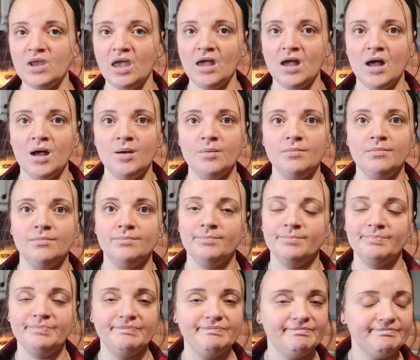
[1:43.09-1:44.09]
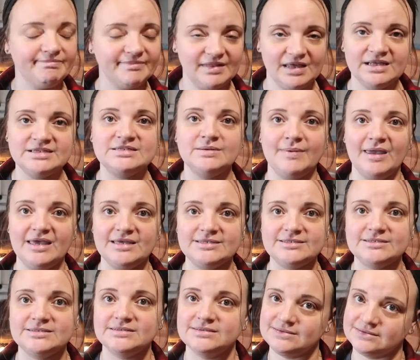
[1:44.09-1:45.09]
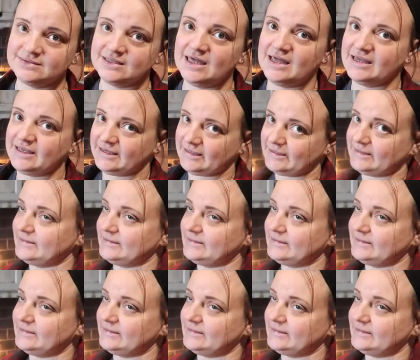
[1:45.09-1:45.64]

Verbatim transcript: um, it's a mess. Like,